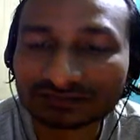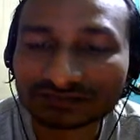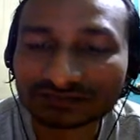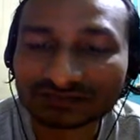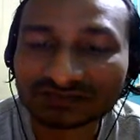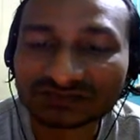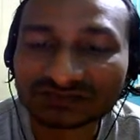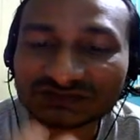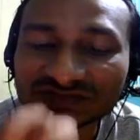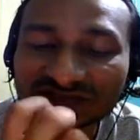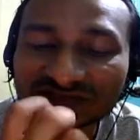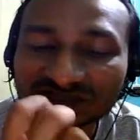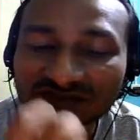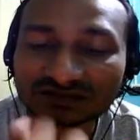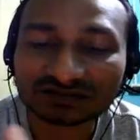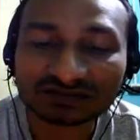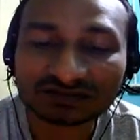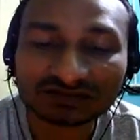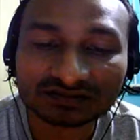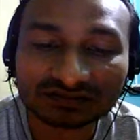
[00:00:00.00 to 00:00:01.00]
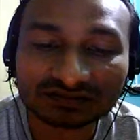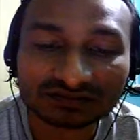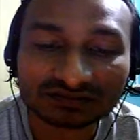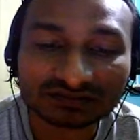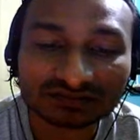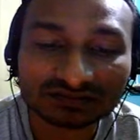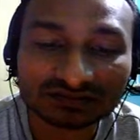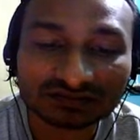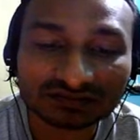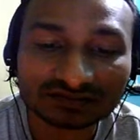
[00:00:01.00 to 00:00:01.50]
No, hold on a sec.
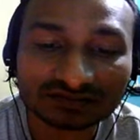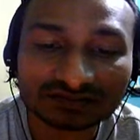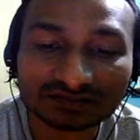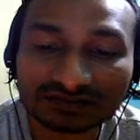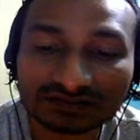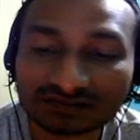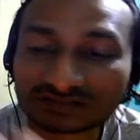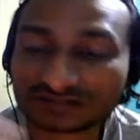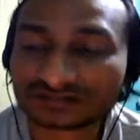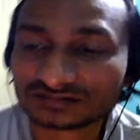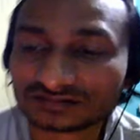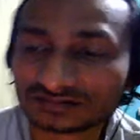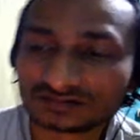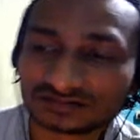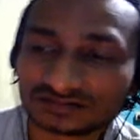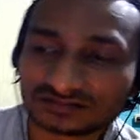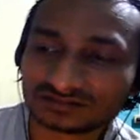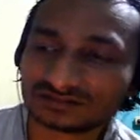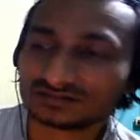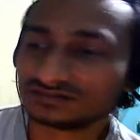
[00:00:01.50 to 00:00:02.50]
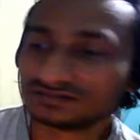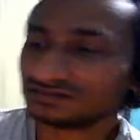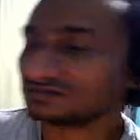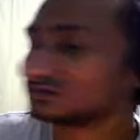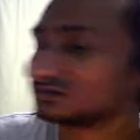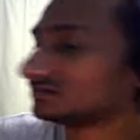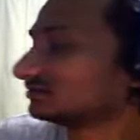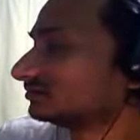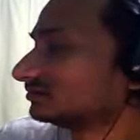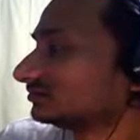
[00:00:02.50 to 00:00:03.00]
I put
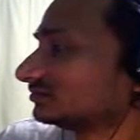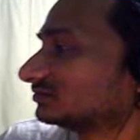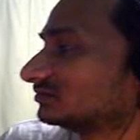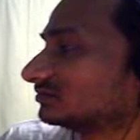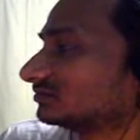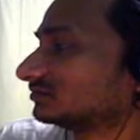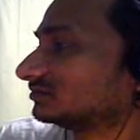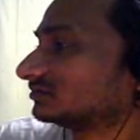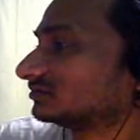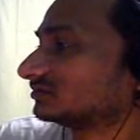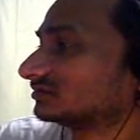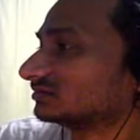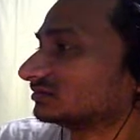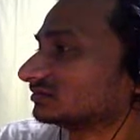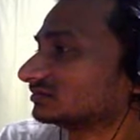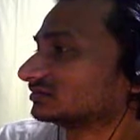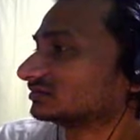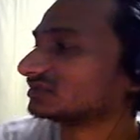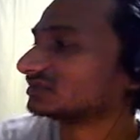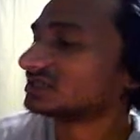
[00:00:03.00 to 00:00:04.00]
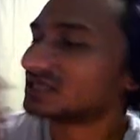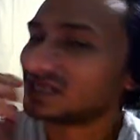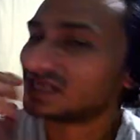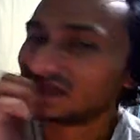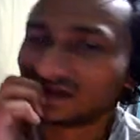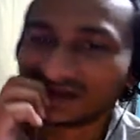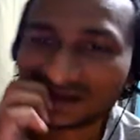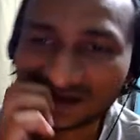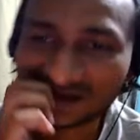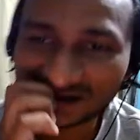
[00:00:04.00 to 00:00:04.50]
30 saved. I put
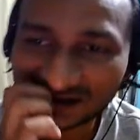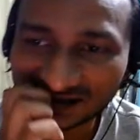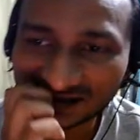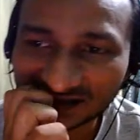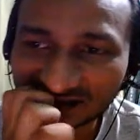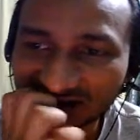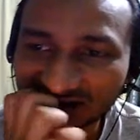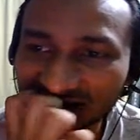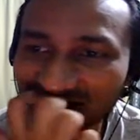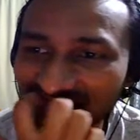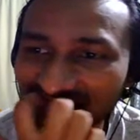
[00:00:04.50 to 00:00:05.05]
45 in the pool. Yeah.